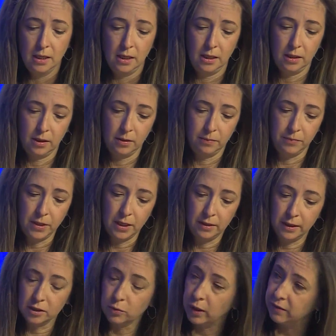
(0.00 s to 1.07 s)
and
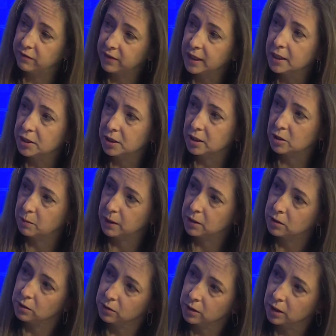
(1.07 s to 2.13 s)
that's why inflation has been
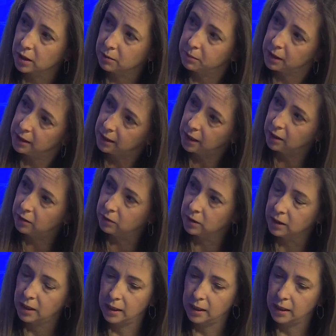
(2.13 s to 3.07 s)
so incredibly low,